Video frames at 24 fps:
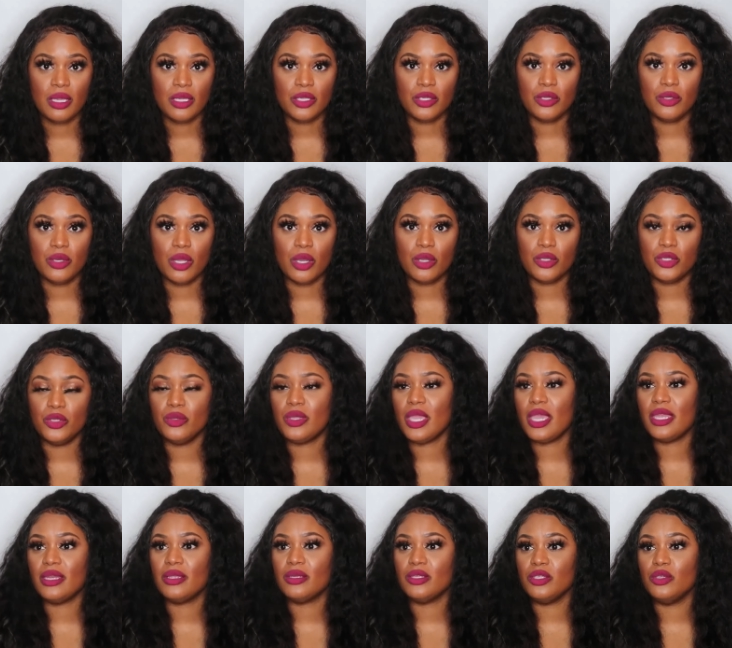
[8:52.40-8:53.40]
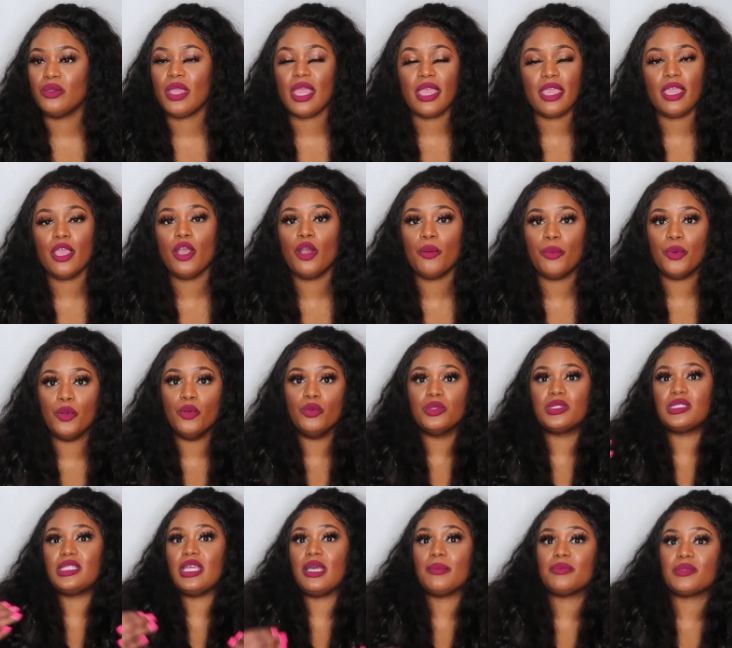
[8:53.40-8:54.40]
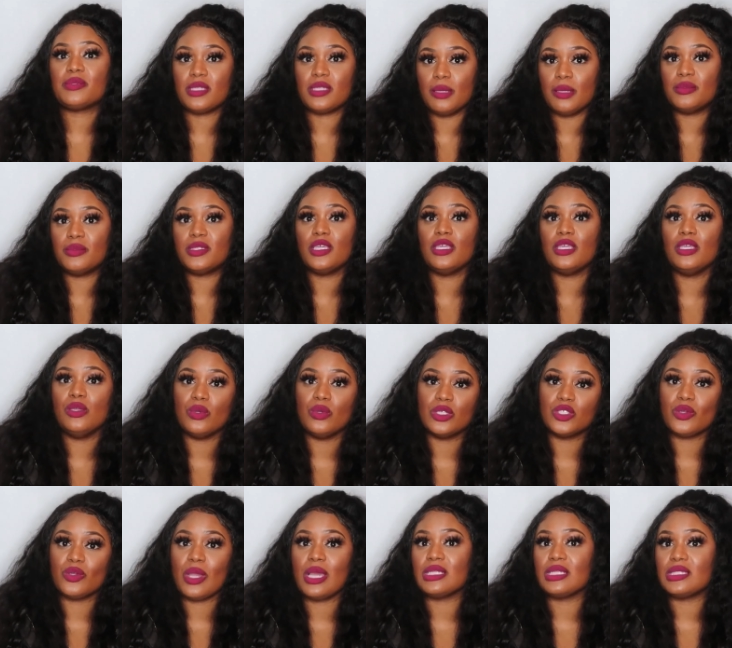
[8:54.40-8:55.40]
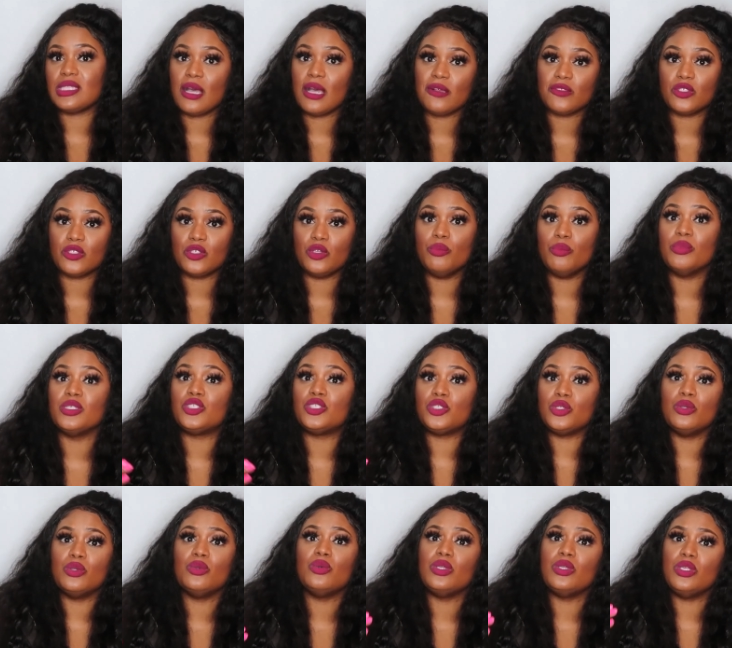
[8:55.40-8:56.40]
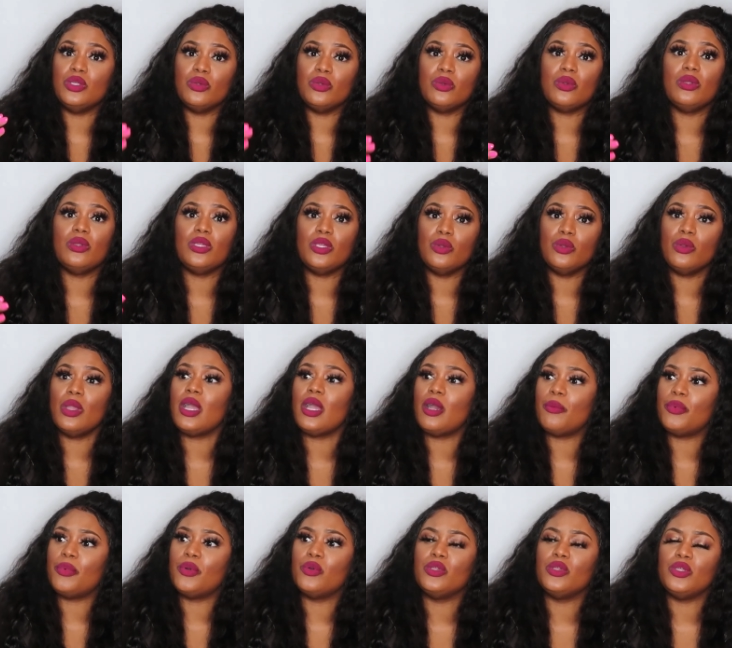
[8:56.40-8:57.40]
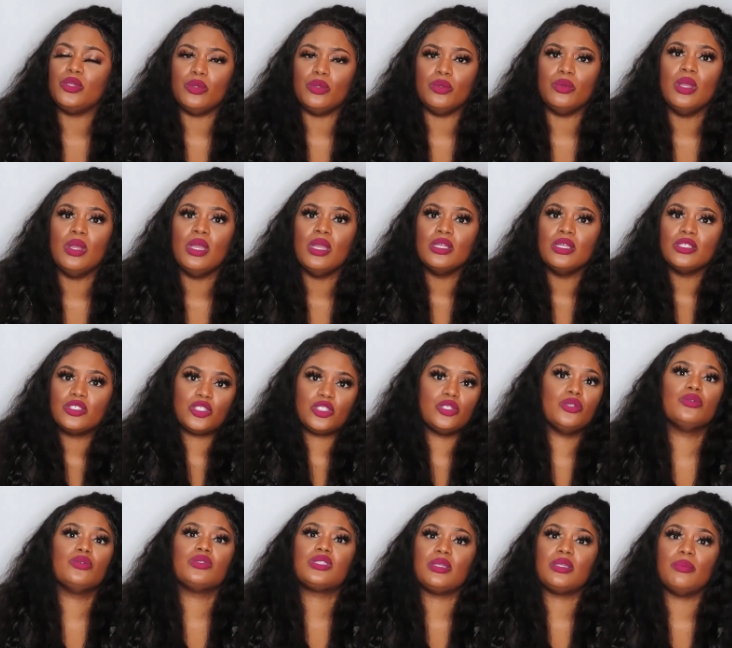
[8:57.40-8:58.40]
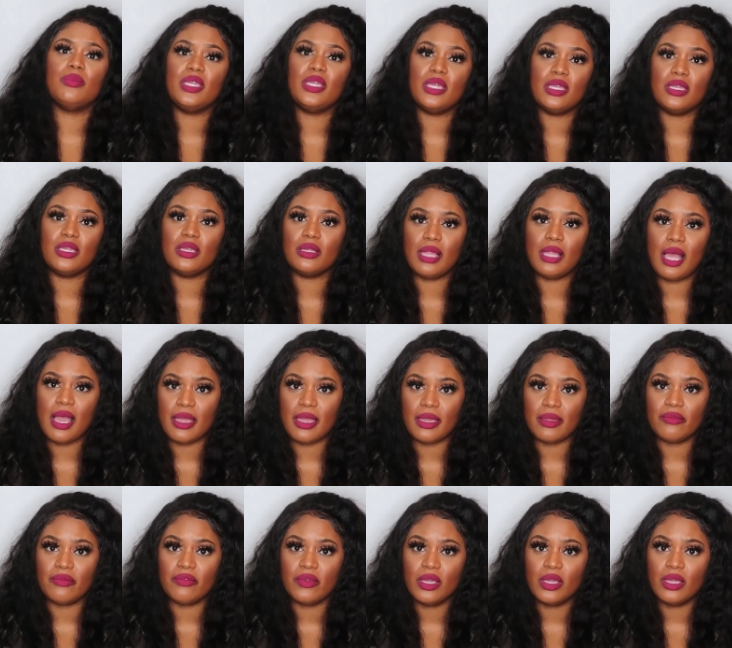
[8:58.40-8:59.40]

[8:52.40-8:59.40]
You know, you can't help who steps up to you and try to talk to you, but you help who you choose to be in your life.